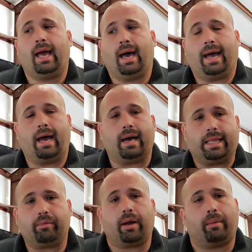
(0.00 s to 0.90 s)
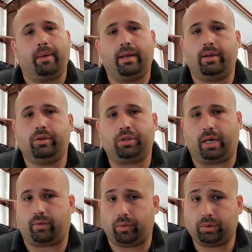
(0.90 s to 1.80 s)
I highly recommend you
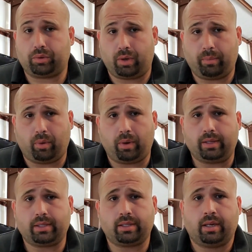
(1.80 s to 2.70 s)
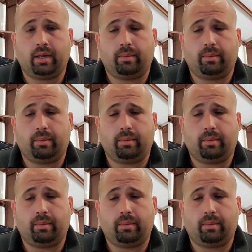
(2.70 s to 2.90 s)
check those 3 points